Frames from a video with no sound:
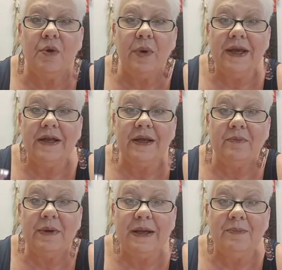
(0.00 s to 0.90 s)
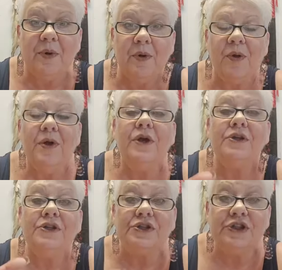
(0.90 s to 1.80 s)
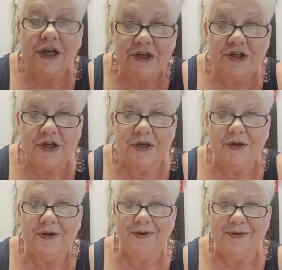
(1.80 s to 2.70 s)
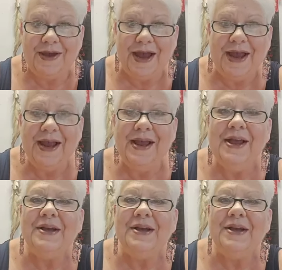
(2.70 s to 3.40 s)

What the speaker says: awakening people to change it. Okay.